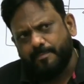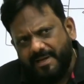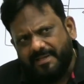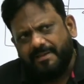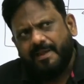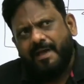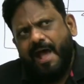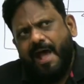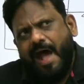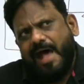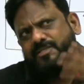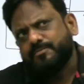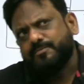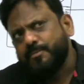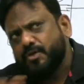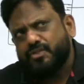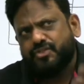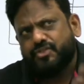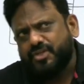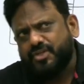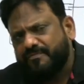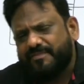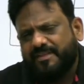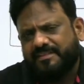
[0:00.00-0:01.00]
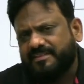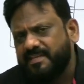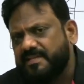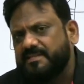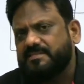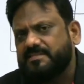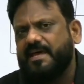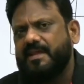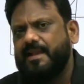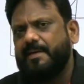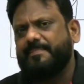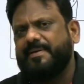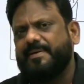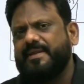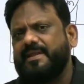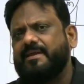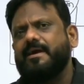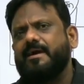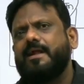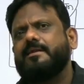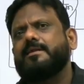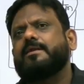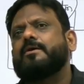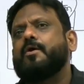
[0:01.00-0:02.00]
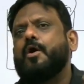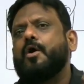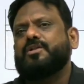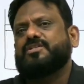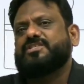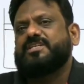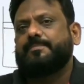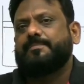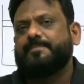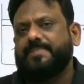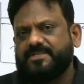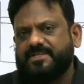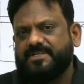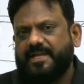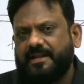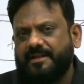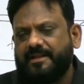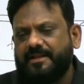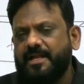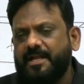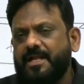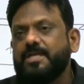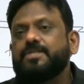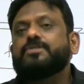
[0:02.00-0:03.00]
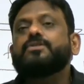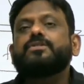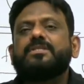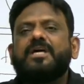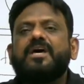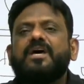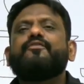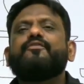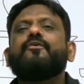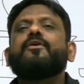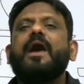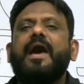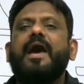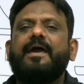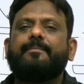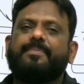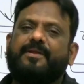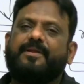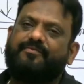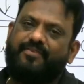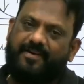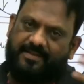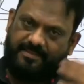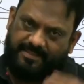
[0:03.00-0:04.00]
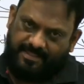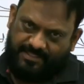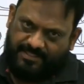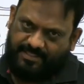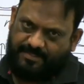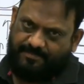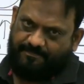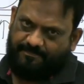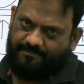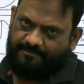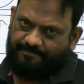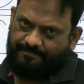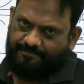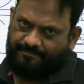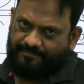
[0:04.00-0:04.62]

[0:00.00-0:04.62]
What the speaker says: but as most of the things are happening under constant pressure, so therefore I prefer this.